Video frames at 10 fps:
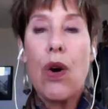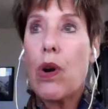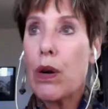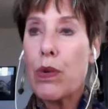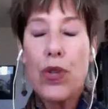
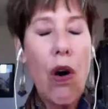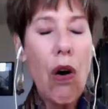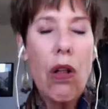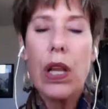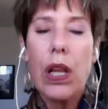where it was
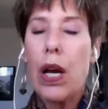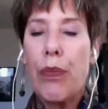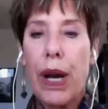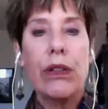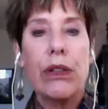all
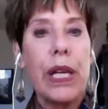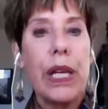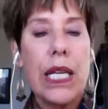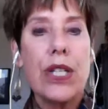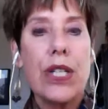about
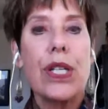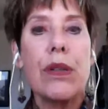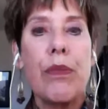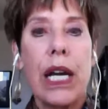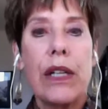
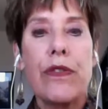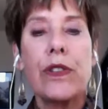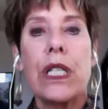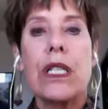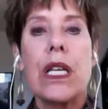meditation and
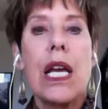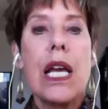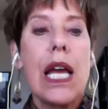mindfulness